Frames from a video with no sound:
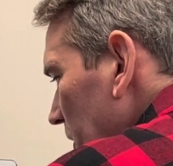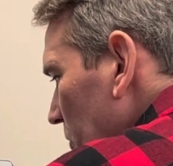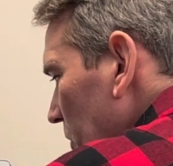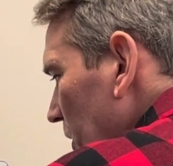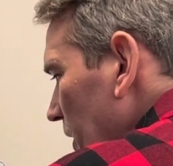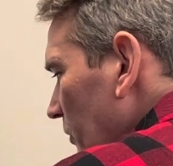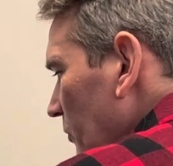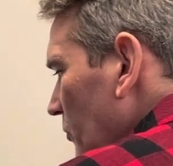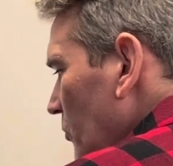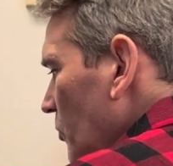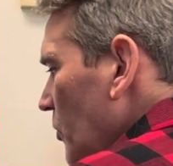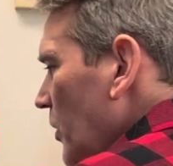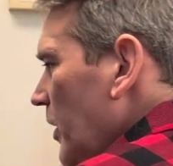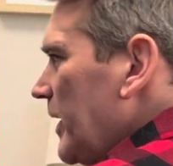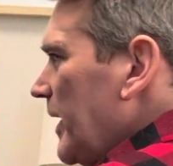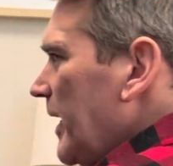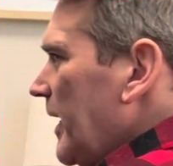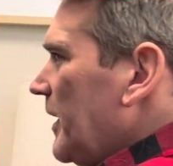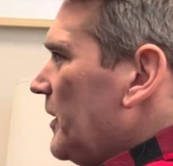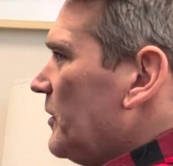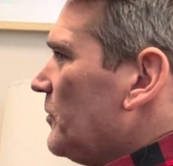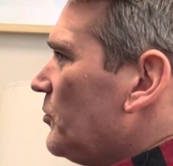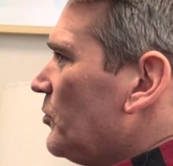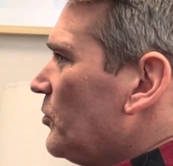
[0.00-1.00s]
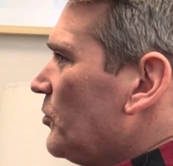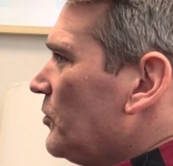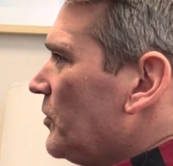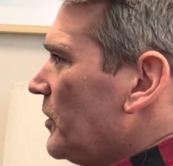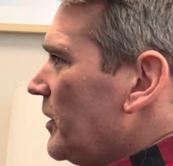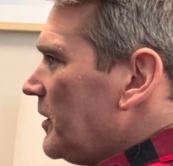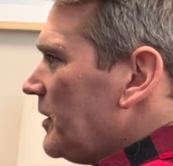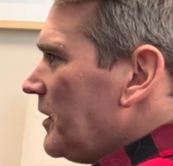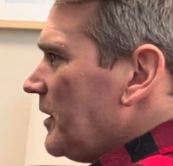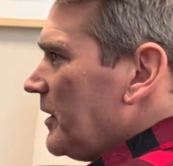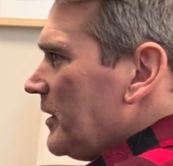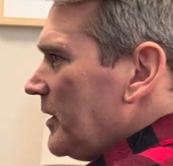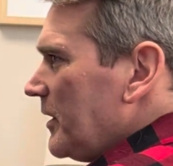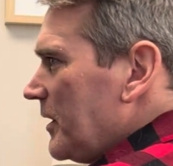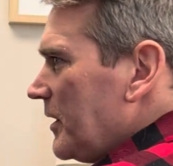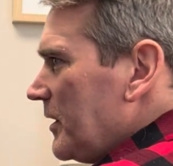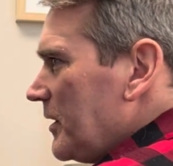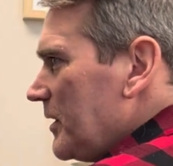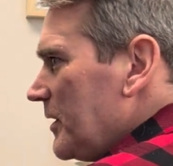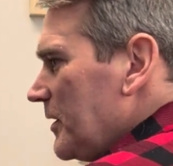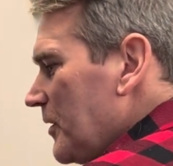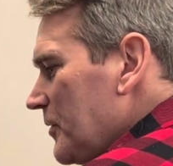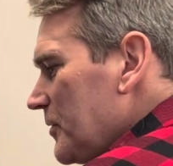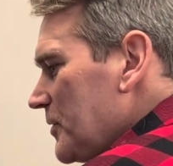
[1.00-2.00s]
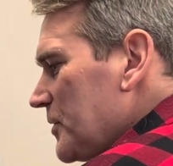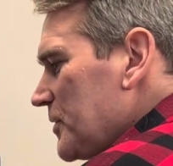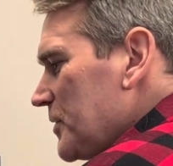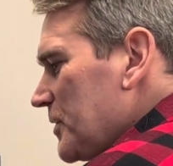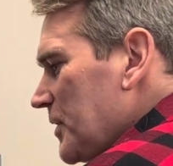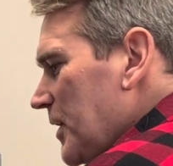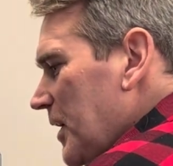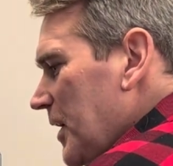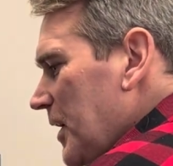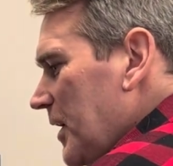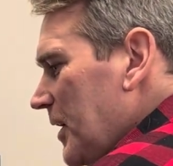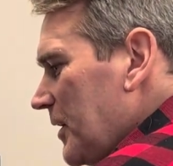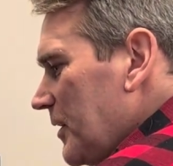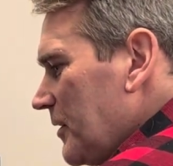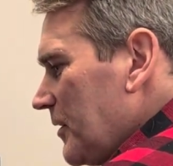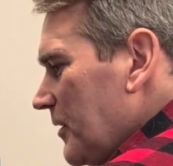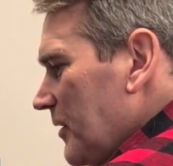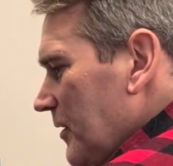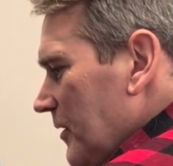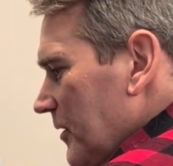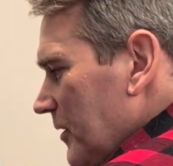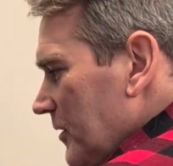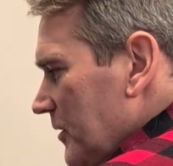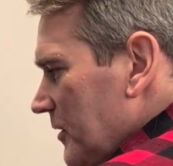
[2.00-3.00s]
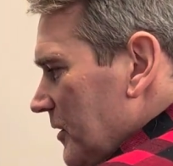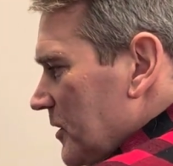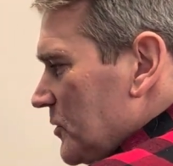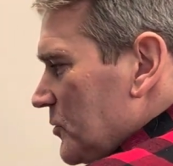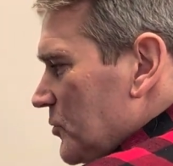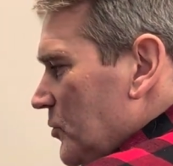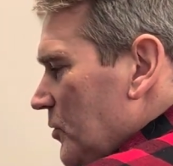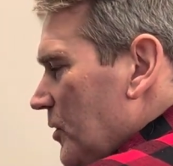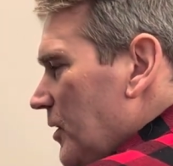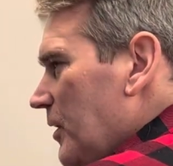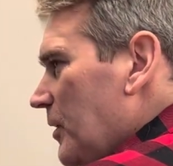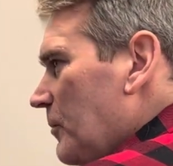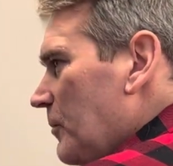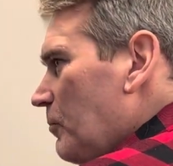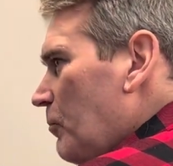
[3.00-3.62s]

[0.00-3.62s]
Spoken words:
We have 1 endpoint, and then the other side does what?